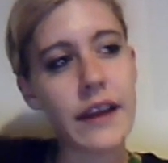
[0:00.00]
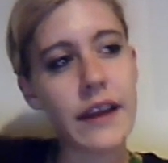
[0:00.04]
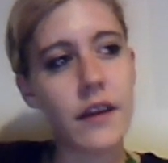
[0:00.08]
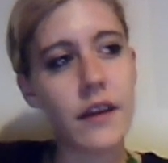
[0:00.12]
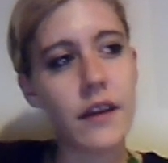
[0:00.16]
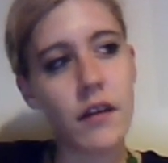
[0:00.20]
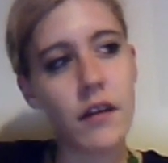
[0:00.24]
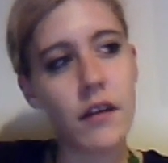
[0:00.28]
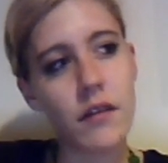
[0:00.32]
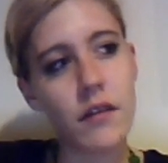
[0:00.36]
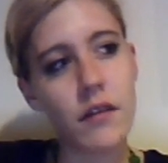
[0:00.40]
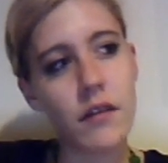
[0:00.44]

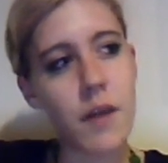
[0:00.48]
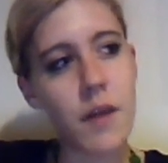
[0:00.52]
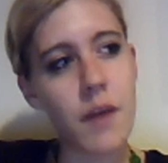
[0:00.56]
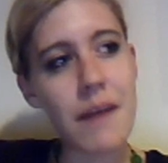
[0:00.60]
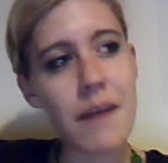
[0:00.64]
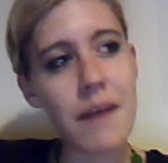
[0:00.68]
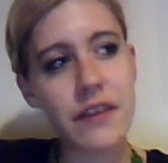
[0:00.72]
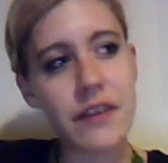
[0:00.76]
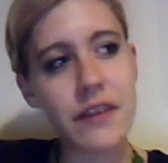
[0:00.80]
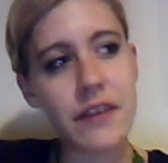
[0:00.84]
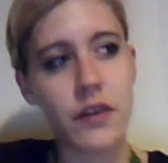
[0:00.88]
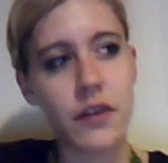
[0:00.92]
can
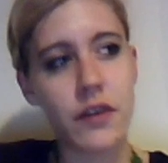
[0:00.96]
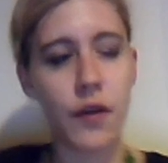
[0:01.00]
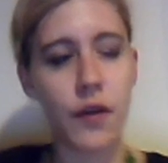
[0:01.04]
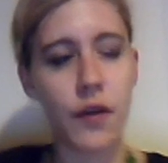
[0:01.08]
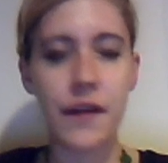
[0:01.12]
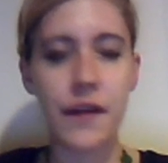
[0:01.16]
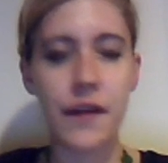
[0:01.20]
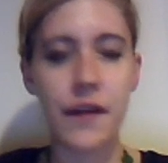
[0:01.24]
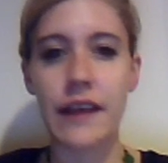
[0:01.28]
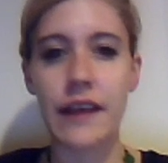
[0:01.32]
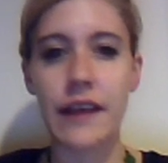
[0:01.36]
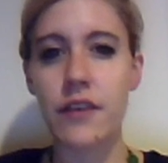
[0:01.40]
imagine
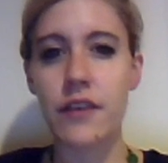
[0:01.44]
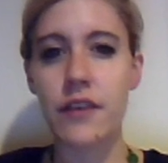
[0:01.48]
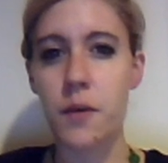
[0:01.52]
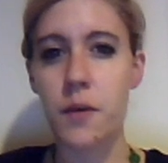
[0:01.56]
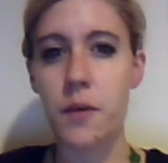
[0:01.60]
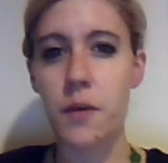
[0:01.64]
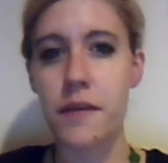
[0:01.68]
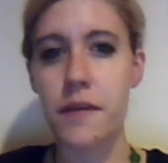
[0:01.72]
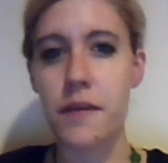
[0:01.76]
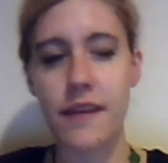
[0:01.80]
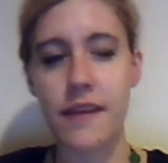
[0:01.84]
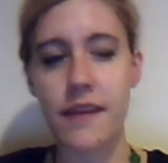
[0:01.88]
not feeling
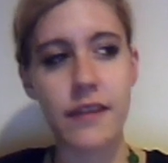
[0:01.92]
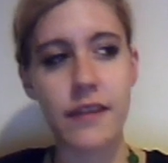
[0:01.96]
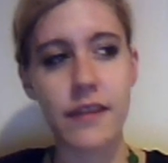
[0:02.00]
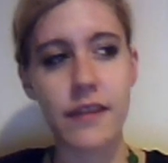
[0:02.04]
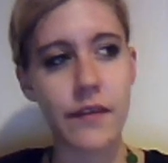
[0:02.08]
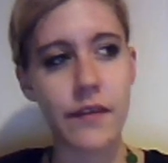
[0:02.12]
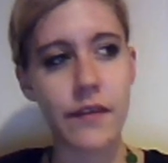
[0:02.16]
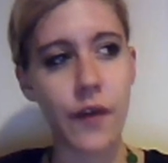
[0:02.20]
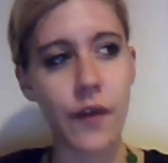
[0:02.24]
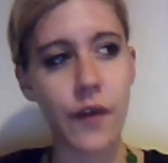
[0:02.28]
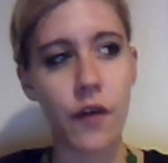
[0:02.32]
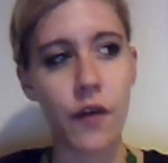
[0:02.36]
too
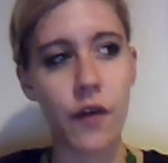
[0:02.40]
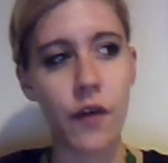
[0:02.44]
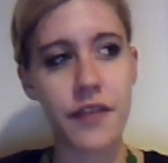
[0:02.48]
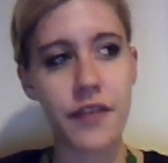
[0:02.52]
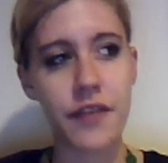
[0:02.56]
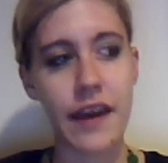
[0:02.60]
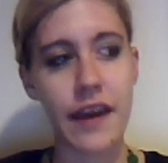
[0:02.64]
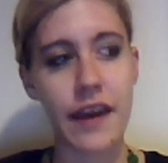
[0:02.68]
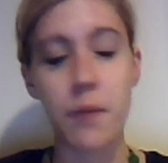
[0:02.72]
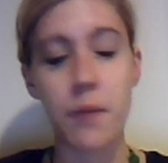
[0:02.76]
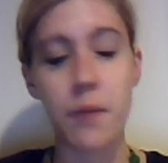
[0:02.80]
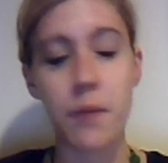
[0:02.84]
possessive of,
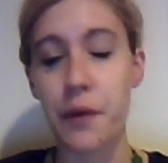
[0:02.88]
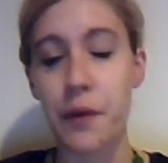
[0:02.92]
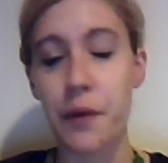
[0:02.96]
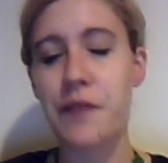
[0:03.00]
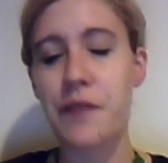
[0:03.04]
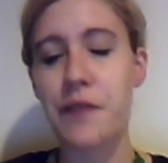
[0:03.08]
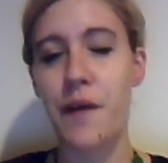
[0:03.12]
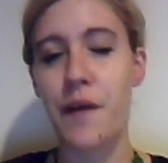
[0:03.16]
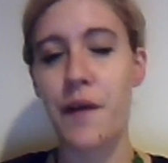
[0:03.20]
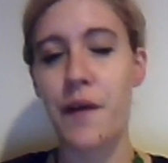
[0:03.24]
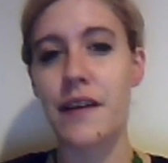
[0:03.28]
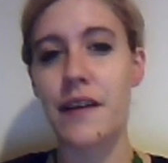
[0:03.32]
say, a
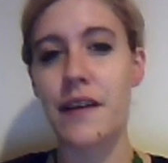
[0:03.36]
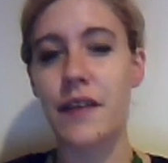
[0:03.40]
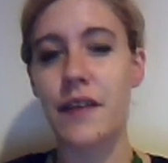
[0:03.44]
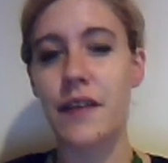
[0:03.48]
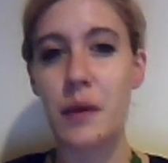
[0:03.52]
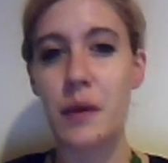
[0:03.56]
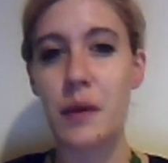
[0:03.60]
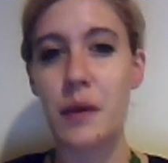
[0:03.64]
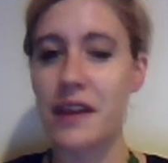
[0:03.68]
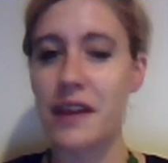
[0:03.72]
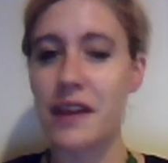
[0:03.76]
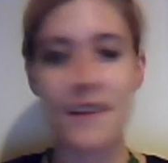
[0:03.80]
boyfriend
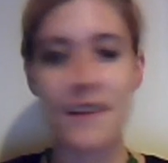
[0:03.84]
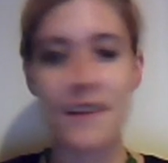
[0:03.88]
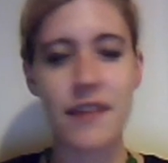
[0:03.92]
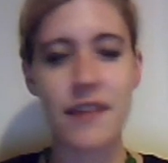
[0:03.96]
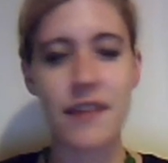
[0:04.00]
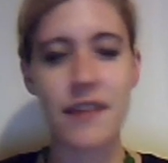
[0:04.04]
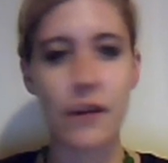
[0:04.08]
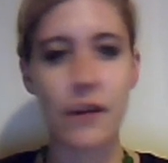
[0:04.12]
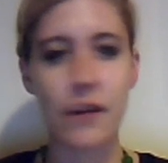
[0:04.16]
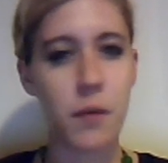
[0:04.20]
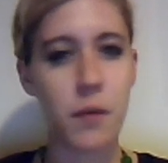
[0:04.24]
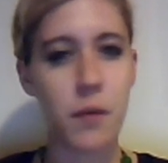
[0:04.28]
if he wanted to
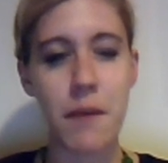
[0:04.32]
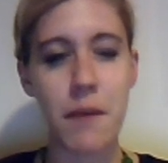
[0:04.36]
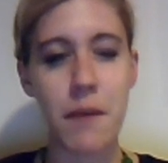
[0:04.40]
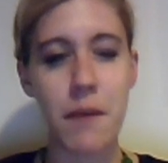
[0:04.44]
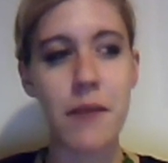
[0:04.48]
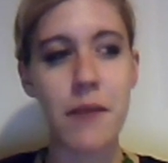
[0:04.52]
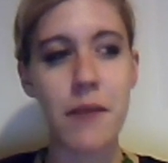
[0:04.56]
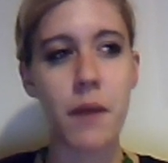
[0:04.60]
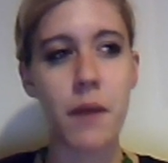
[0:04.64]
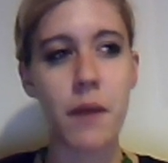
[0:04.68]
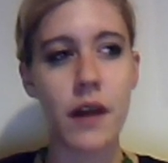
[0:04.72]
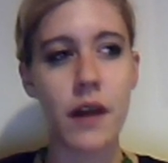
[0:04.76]
have sex with
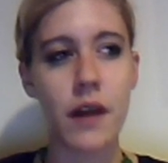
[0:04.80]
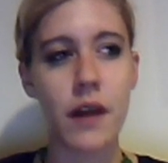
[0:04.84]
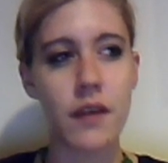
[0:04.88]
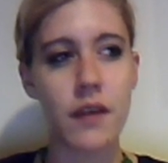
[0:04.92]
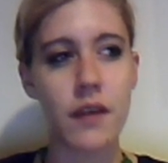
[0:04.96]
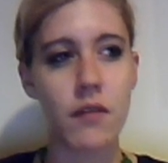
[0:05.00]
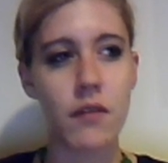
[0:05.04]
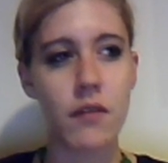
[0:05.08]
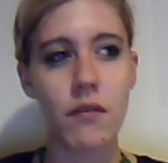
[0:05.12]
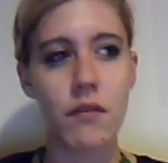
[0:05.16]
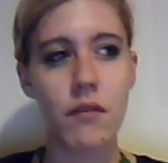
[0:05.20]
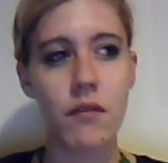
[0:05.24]
men, but
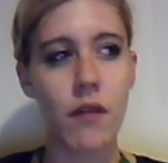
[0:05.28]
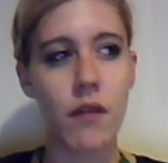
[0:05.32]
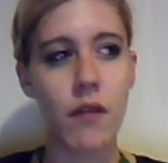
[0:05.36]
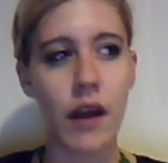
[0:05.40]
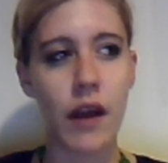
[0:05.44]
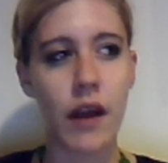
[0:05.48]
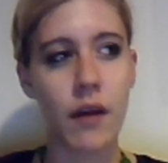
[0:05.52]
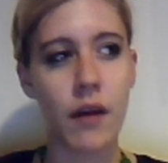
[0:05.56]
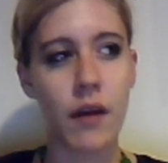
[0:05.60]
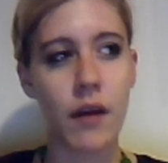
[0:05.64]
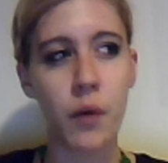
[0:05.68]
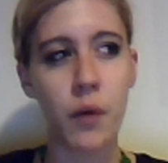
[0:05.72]

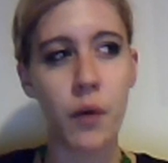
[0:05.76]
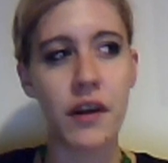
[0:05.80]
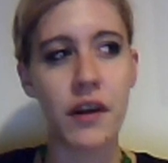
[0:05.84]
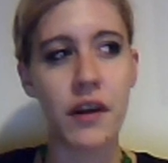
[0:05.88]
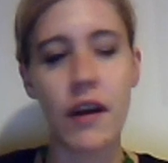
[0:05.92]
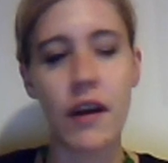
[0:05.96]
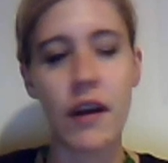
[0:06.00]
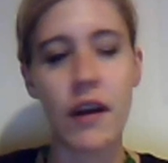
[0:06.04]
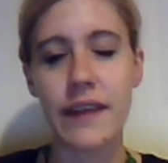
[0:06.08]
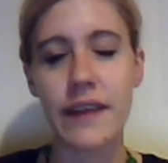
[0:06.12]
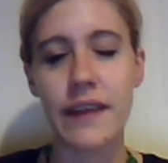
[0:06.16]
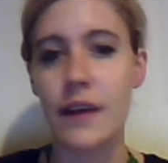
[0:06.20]
I
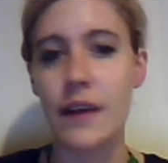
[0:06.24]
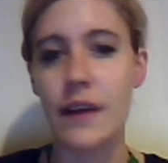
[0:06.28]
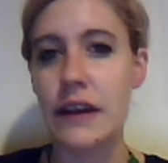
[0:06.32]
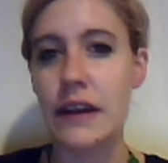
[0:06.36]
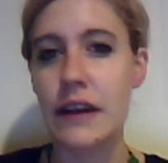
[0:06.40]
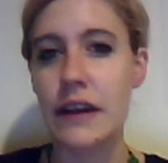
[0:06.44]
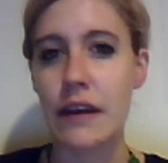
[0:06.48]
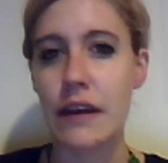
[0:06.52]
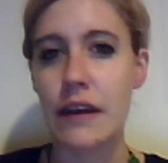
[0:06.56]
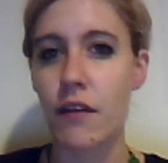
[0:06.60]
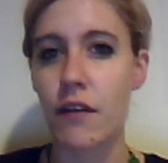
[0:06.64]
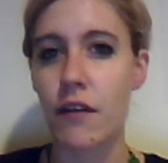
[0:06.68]
wouldn't like the
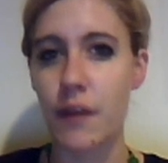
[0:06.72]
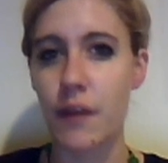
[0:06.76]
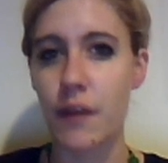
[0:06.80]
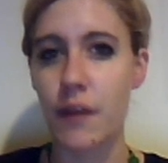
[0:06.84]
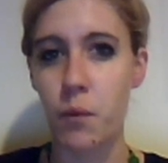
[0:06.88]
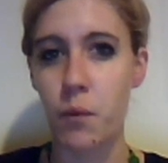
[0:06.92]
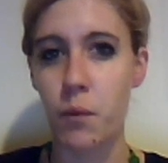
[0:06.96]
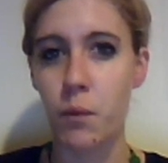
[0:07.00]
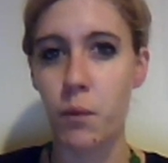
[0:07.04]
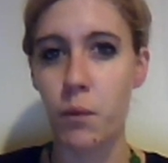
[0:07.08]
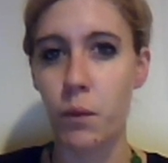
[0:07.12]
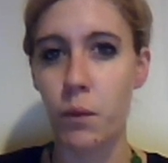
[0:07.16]
idea of
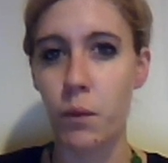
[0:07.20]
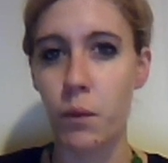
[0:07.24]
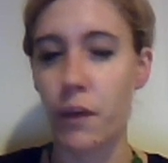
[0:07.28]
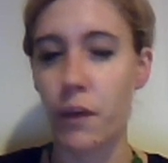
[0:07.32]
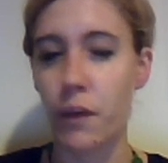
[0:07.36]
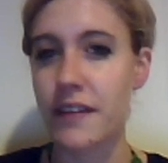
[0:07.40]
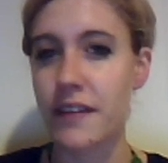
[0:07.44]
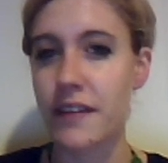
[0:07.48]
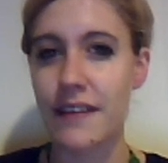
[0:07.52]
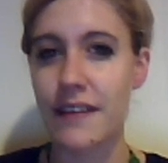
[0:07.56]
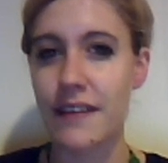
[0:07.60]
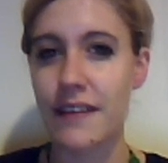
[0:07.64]
him
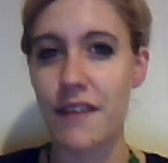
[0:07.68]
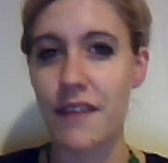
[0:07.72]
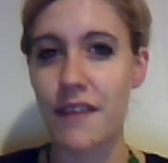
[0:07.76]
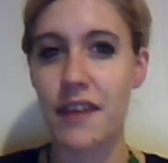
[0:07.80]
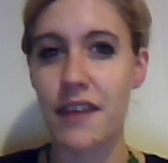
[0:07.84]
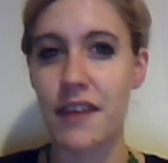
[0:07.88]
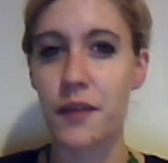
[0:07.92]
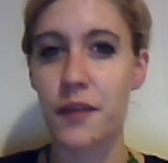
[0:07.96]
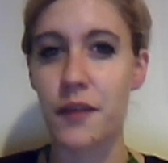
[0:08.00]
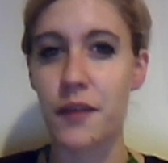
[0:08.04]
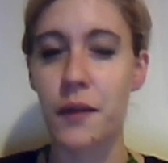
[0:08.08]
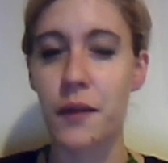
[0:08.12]
wanting to
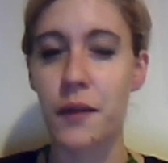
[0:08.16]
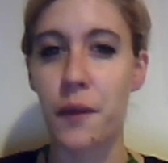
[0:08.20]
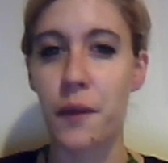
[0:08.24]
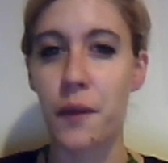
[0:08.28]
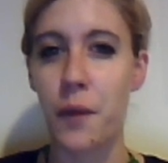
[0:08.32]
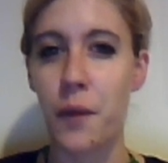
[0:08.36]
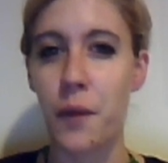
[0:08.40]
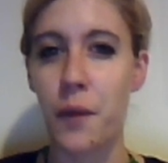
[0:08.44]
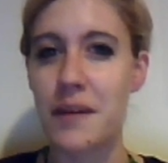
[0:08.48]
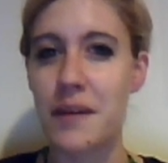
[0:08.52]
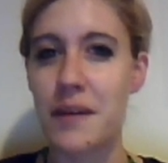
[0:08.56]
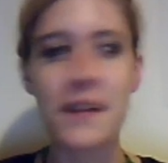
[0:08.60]
have sex with
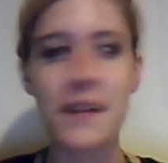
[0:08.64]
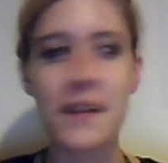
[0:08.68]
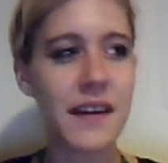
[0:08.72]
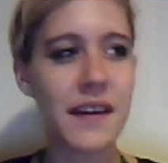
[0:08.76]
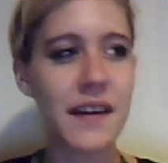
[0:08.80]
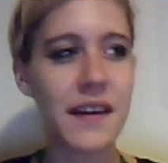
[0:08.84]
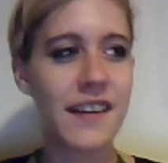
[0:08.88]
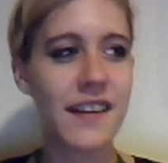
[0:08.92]
other women.